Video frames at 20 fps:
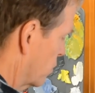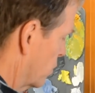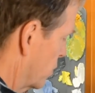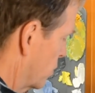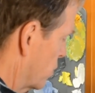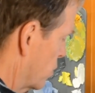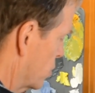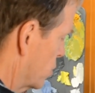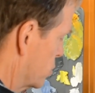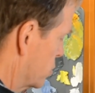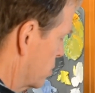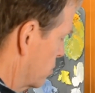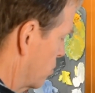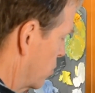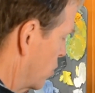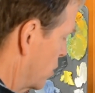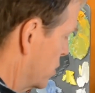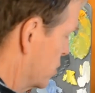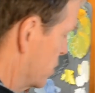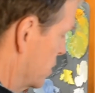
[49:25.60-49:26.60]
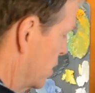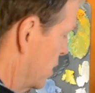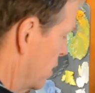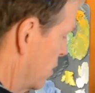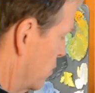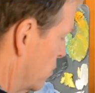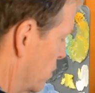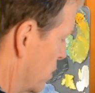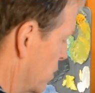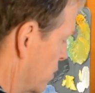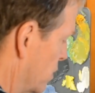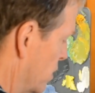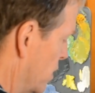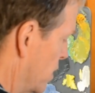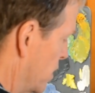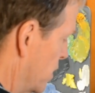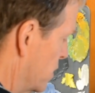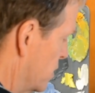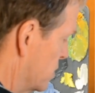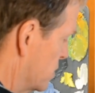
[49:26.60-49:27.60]
we wash our brush out real
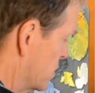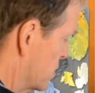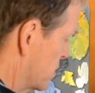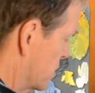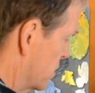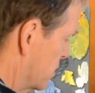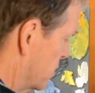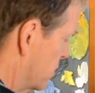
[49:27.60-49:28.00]
nice.